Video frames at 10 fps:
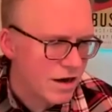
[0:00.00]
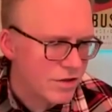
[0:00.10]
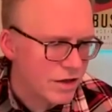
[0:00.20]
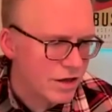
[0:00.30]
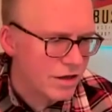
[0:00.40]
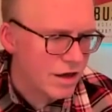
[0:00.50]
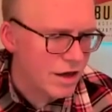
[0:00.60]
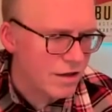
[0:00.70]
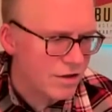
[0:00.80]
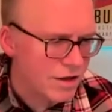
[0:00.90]
I think
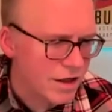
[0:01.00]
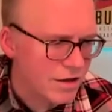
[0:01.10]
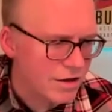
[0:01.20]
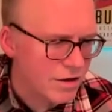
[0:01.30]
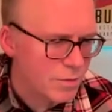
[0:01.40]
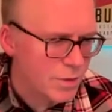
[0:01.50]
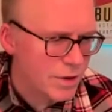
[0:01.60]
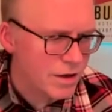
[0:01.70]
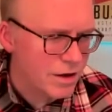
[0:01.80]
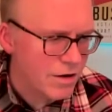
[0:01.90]
that could
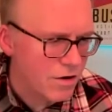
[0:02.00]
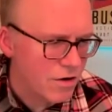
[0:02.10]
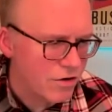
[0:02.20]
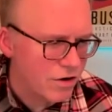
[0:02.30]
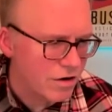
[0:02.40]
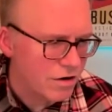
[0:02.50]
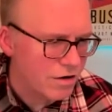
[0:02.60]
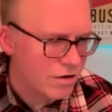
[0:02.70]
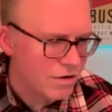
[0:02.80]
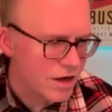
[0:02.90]
be in order,
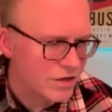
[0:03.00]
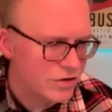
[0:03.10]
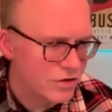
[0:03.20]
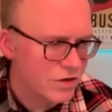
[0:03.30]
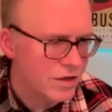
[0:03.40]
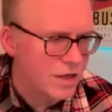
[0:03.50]
Nigel.